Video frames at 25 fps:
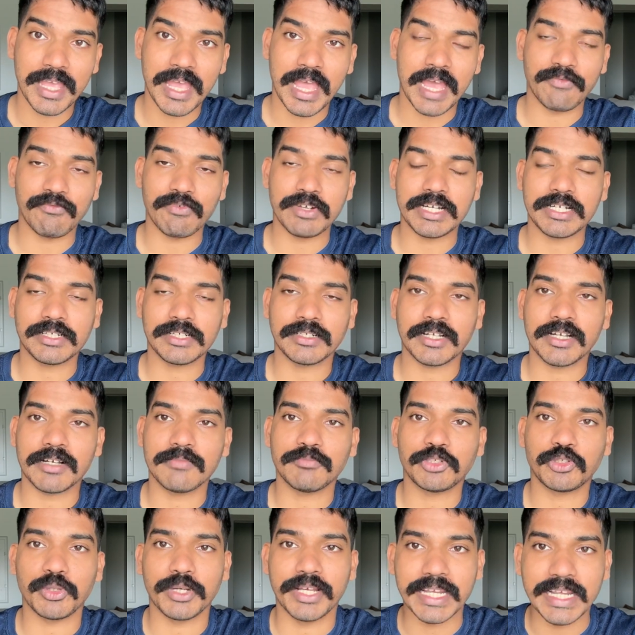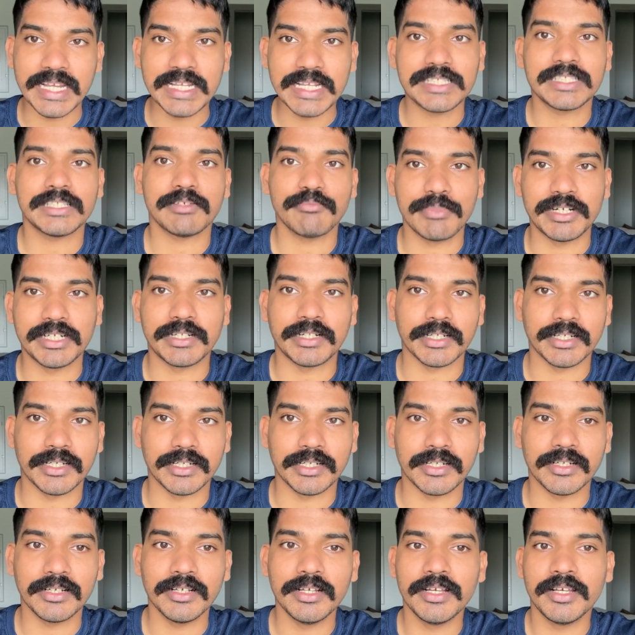And when it comes to
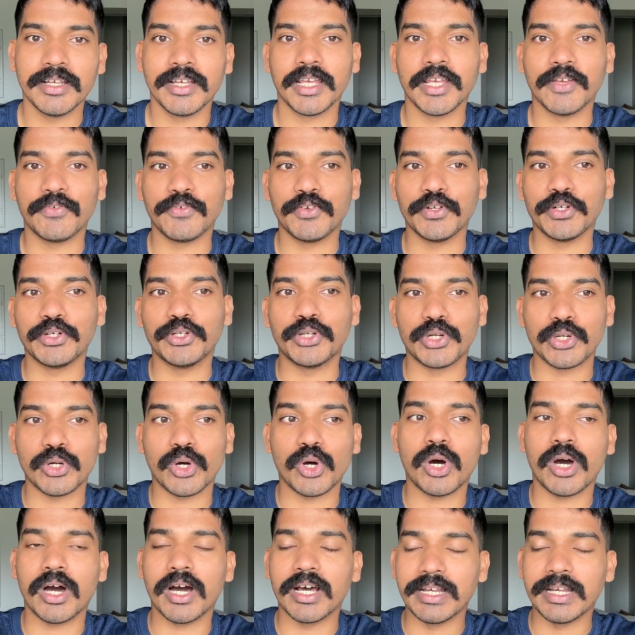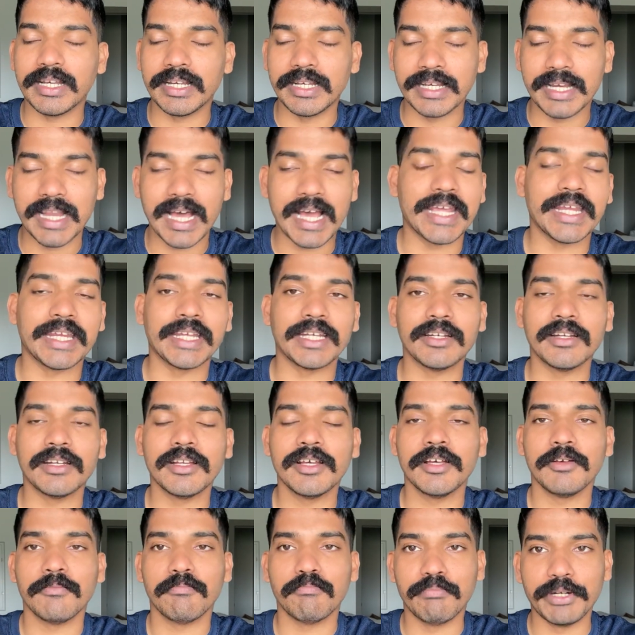asymmetrical, if you draw a line
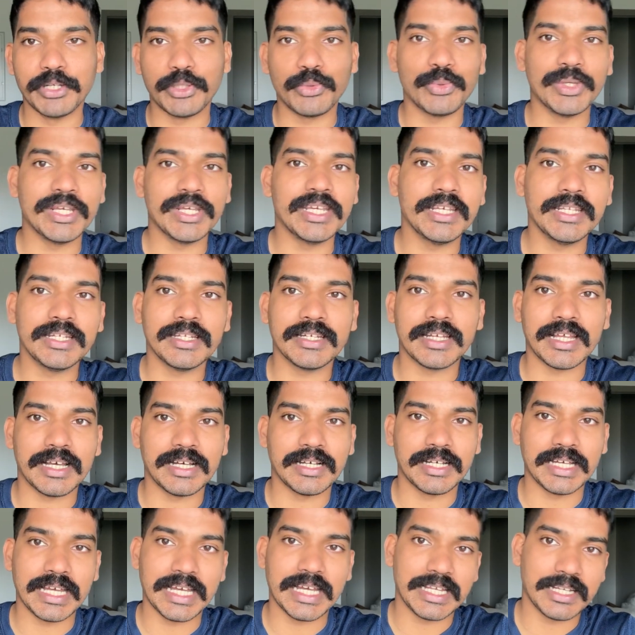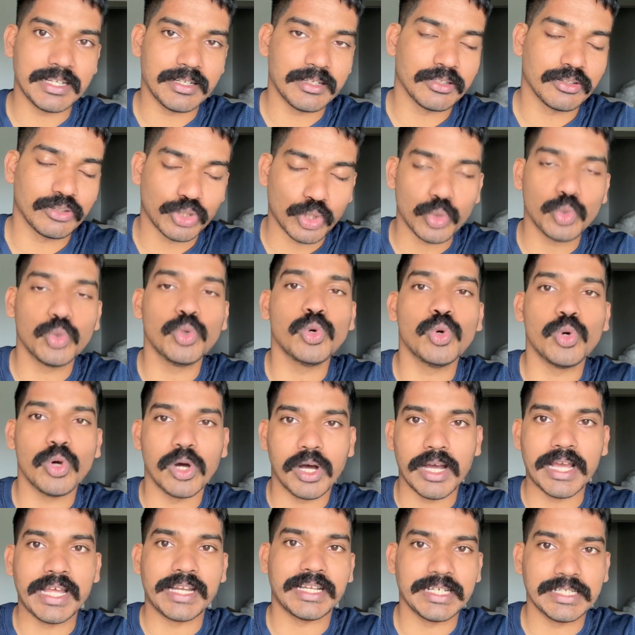between
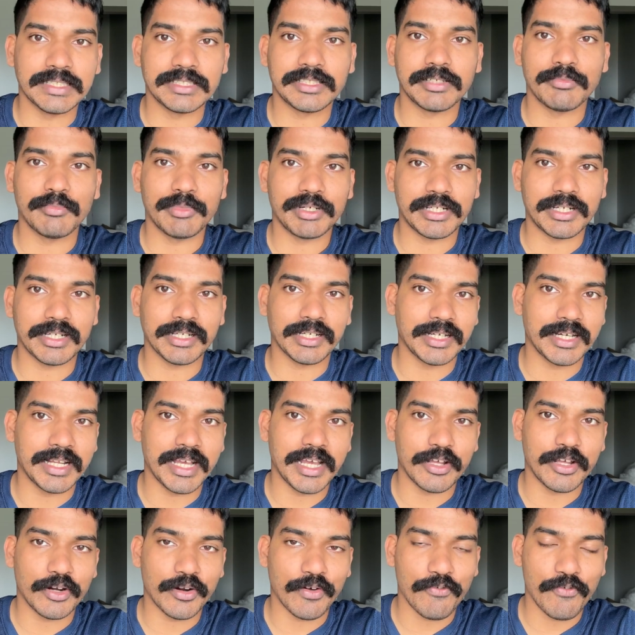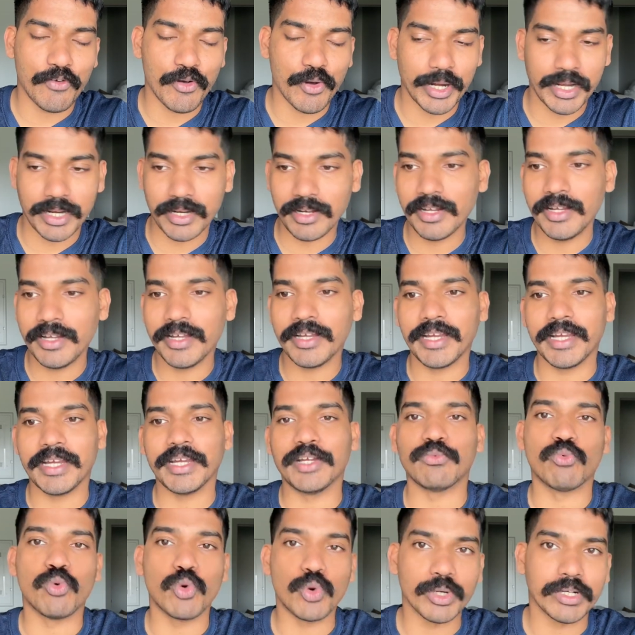through an asymmetrical aerofoil,
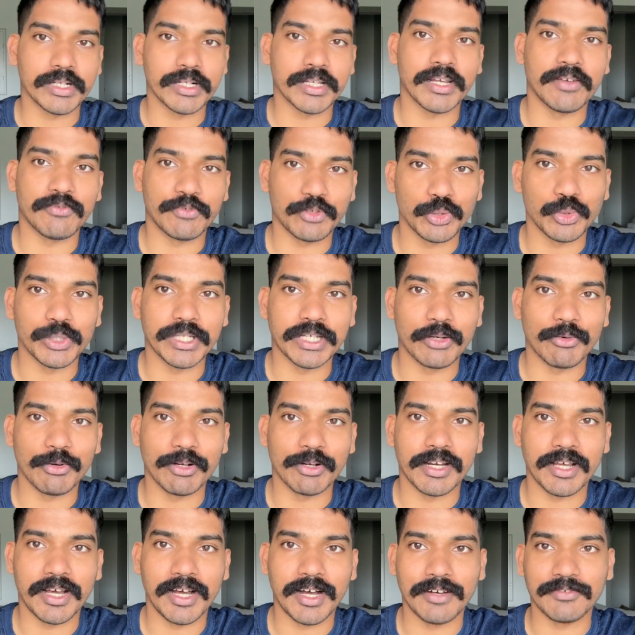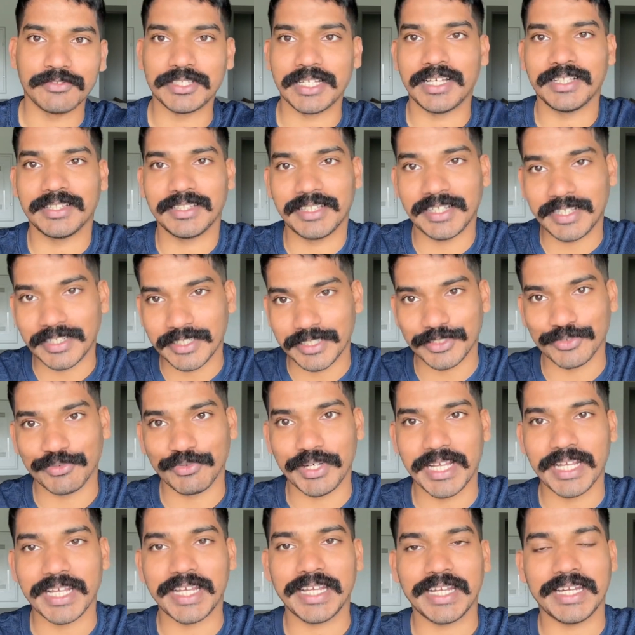it won't give two equal halves, and that is
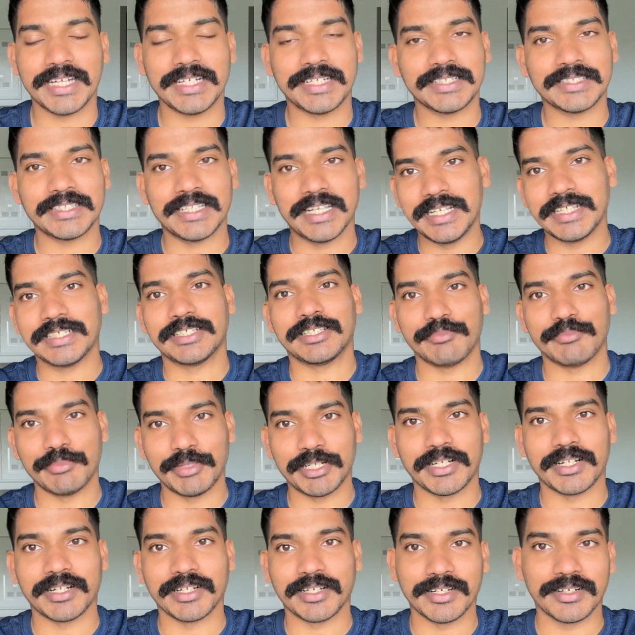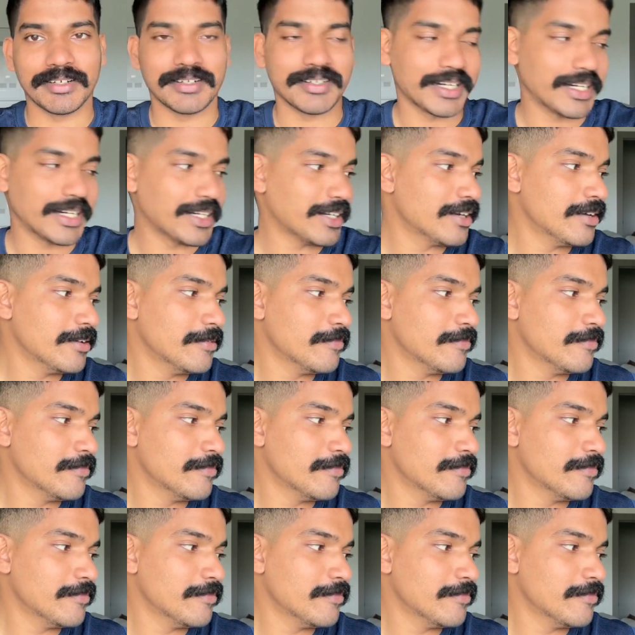why it is asymmetrical, right?